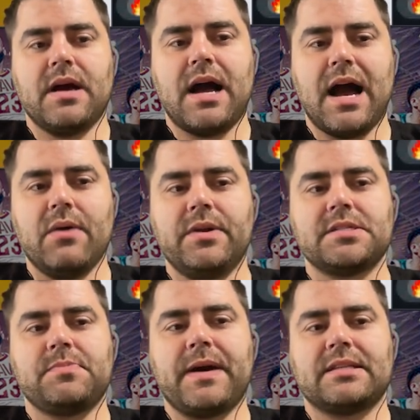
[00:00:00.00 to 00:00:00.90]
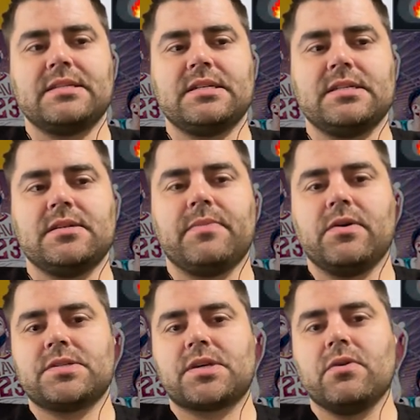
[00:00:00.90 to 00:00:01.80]
I would expect to see
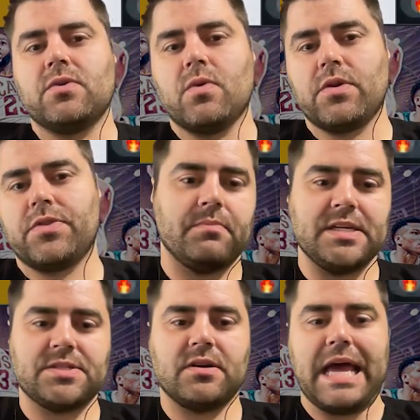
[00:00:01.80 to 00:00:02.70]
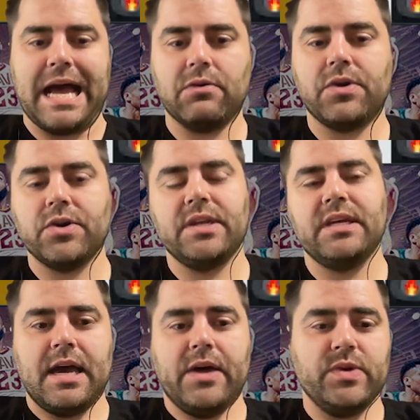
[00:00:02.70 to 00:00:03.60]
Sabonis go north of based on how good
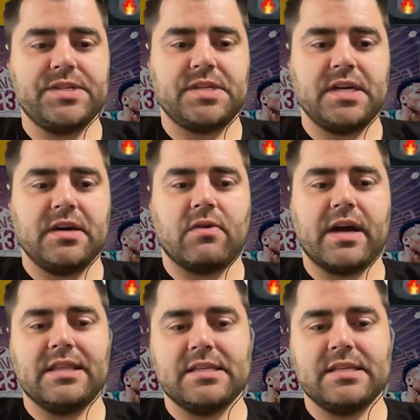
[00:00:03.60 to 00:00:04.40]
he, and we see it, right?